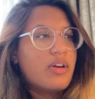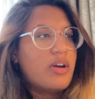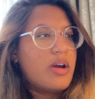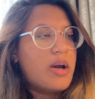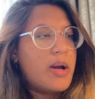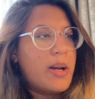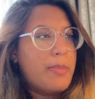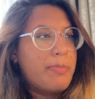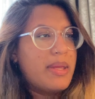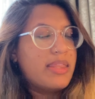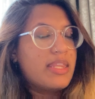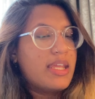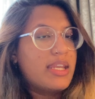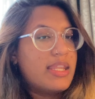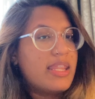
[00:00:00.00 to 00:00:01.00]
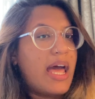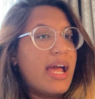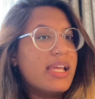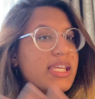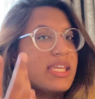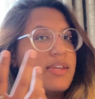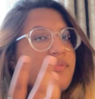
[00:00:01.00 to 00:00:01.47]
um and then
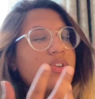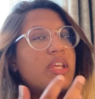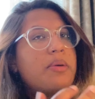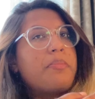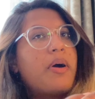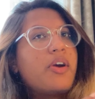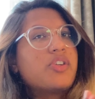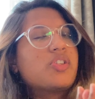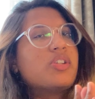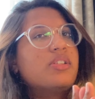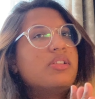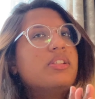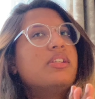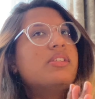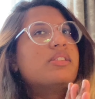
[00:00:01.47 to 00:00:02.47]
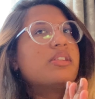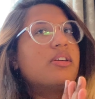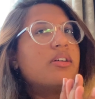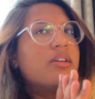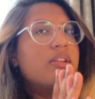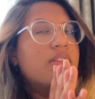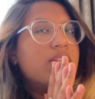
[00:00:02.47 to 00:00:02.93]
that evening masha and
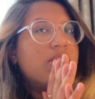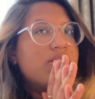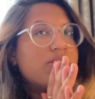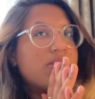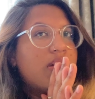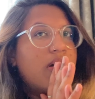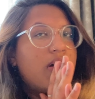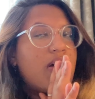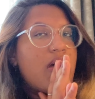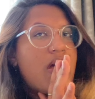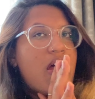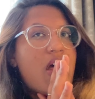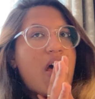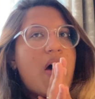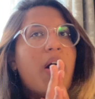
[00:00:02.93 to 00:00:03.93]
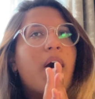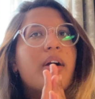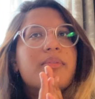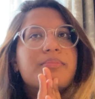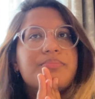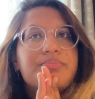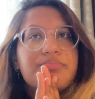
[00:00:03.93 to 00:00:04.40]
lisa lisa
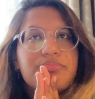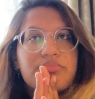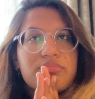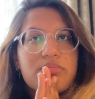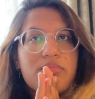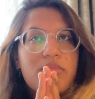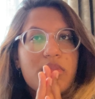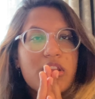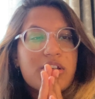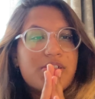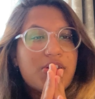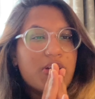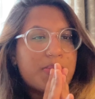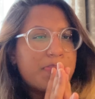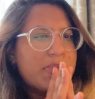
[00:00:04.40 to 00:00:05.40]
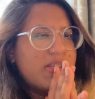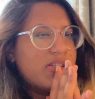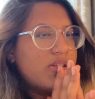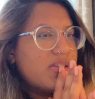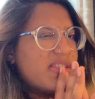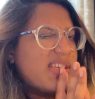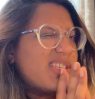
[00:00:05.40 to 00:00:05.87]
um took me
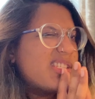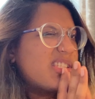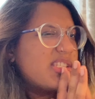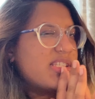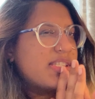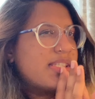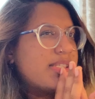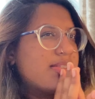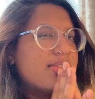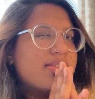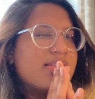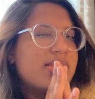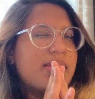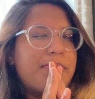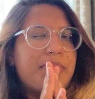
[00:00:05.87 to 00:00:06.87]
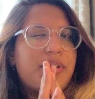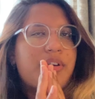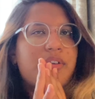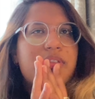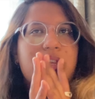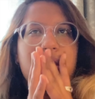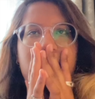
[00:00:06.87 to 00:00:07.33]
to this seminar
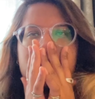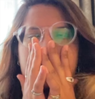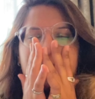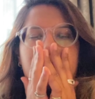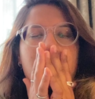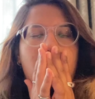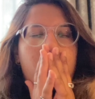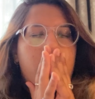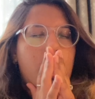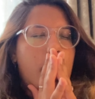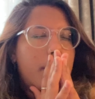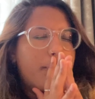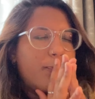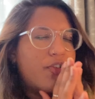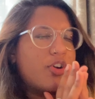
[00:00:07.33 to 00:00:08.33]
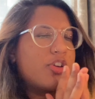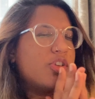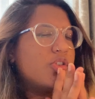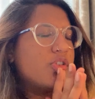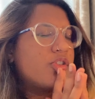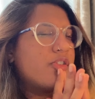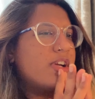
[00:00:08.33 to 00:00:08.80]
thing that's been going on for
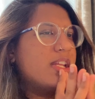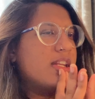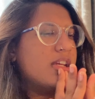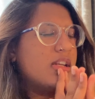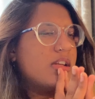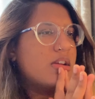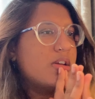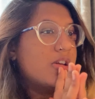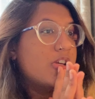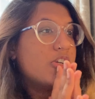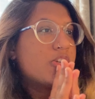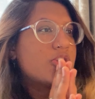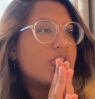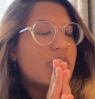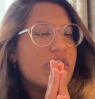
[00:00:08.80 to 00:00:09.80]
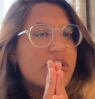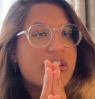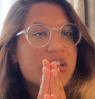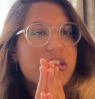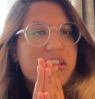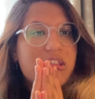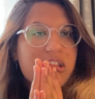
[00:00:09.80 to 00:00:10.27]
ukrainian
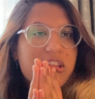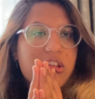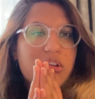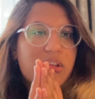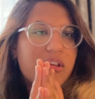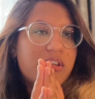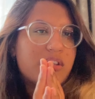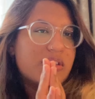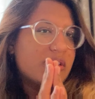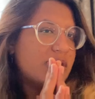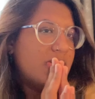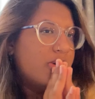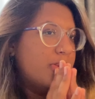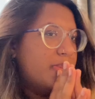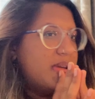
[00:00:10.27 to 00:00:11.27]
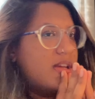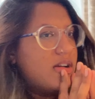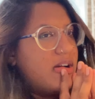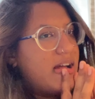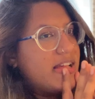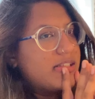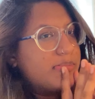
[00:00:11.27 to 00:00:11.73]
churches and so they just told me
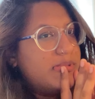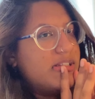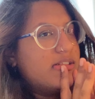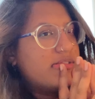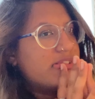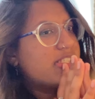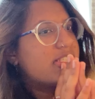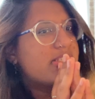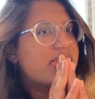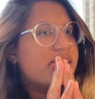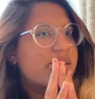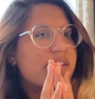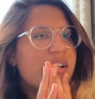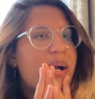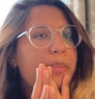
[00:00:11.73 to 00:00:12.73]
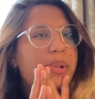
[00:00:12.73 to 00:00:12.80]
asked me to just come